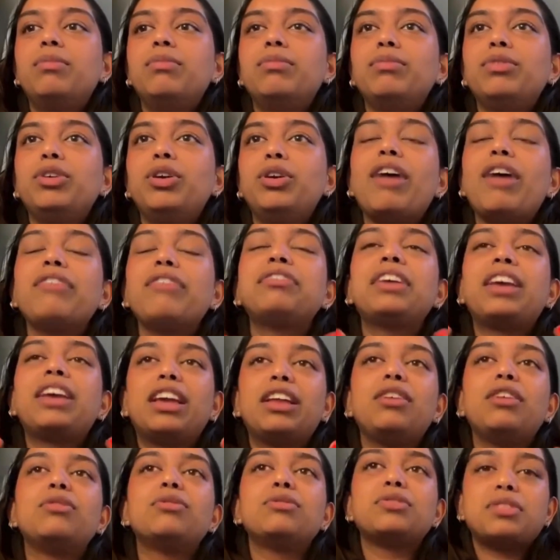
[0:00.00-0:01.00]
you have to get
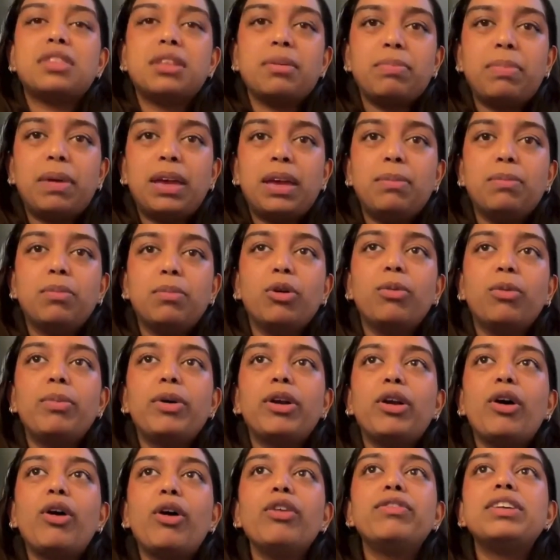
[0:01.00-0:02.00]
used to the people,
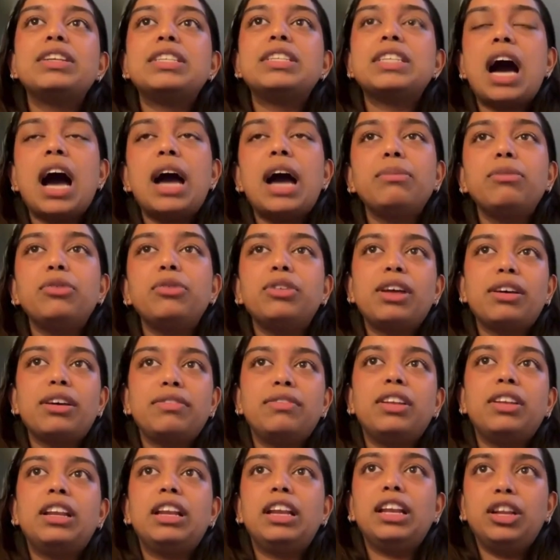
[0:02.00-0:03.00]
but over time you
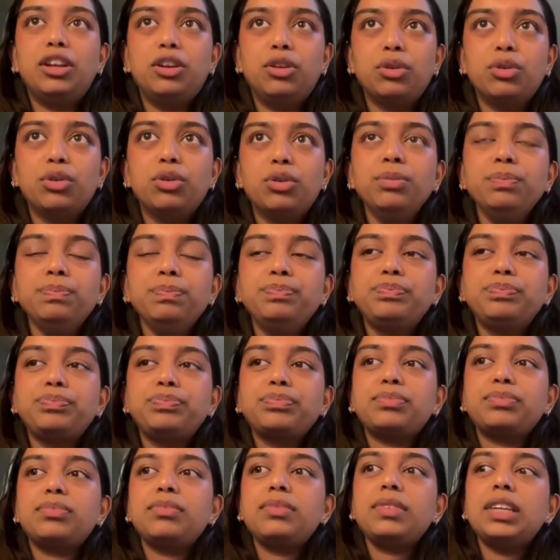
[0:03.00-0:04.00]
definitely do.
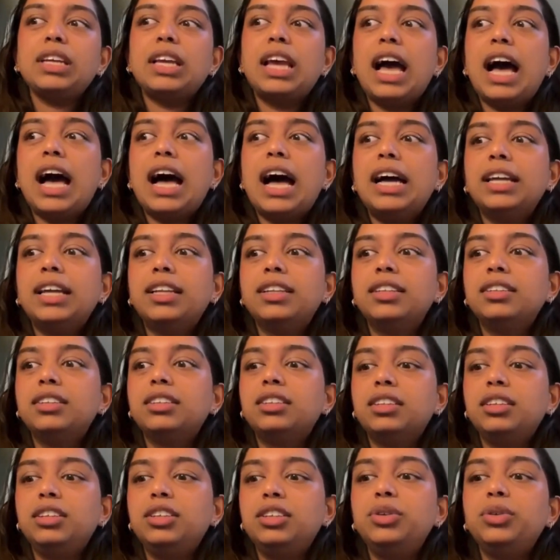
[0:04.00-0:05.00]

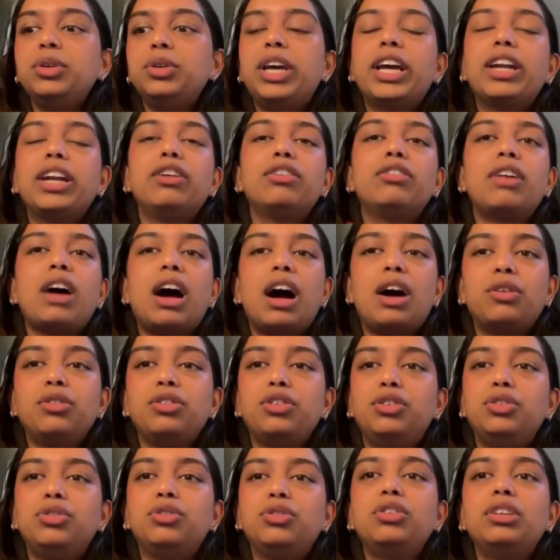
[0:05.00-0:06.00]
And you get
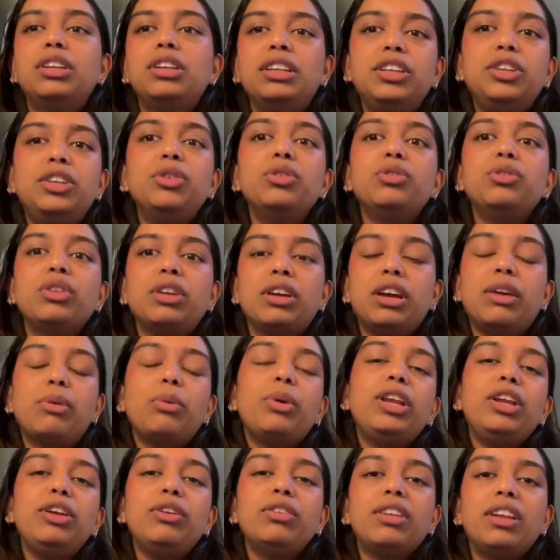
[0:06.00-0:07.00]
around, you
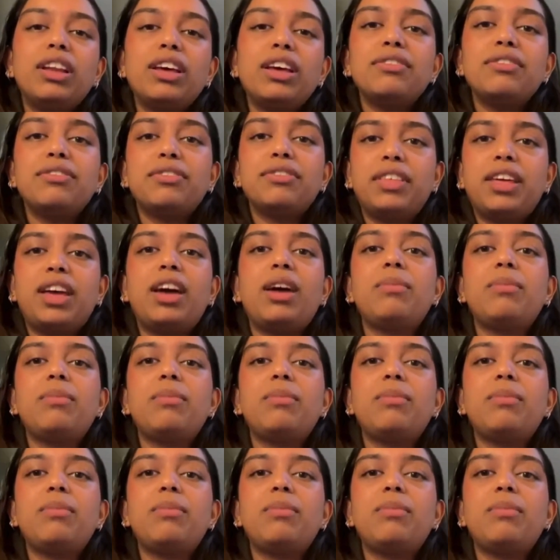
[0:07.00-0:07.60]
when you live there,